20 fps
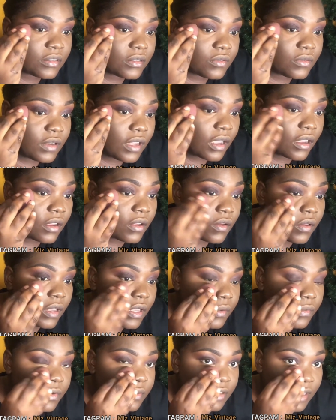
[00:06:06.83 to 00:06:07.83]
do not go
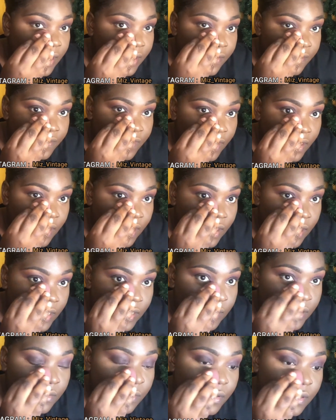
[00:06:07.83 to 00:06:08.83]
in with a heavy
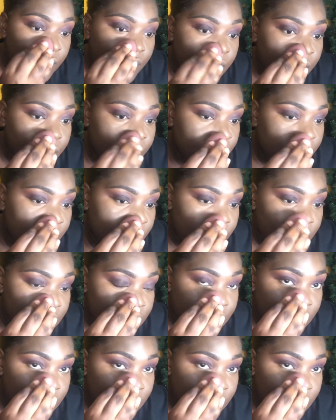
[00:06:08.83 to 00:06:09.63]
hand when you're doing this,